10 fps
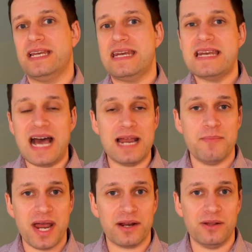
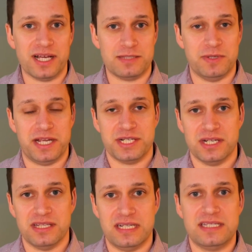non-medical explanation
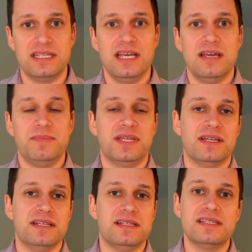of this
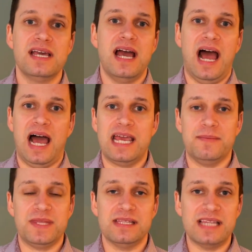because I am
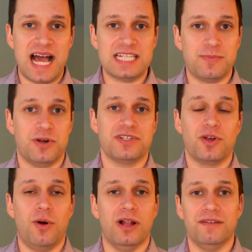the last person
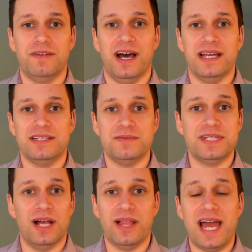qualified to
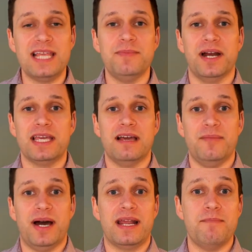tell anybody
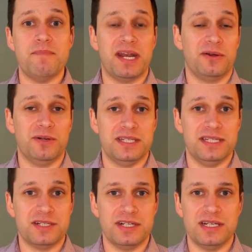about a medical
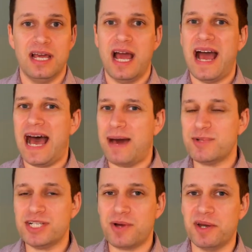condition. I'm
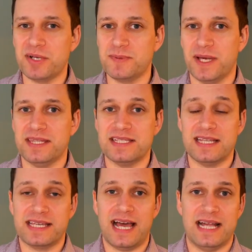just trying to explain this in
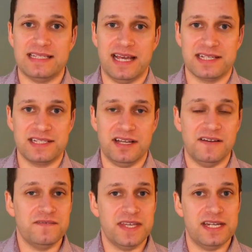the context of
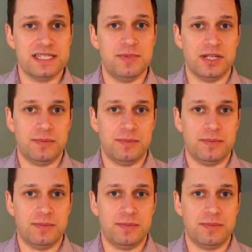VA disability